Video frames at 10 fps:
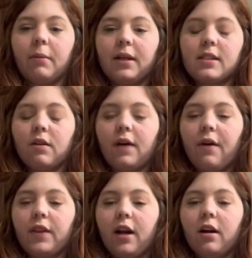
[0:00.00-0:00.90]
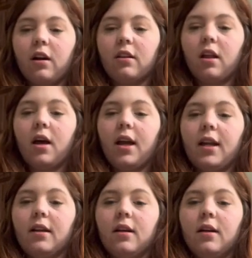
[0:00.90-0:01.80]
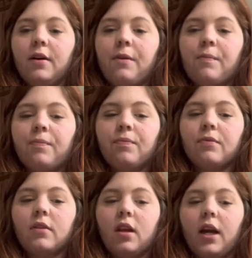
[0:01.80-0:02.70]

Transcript: myself out there and online,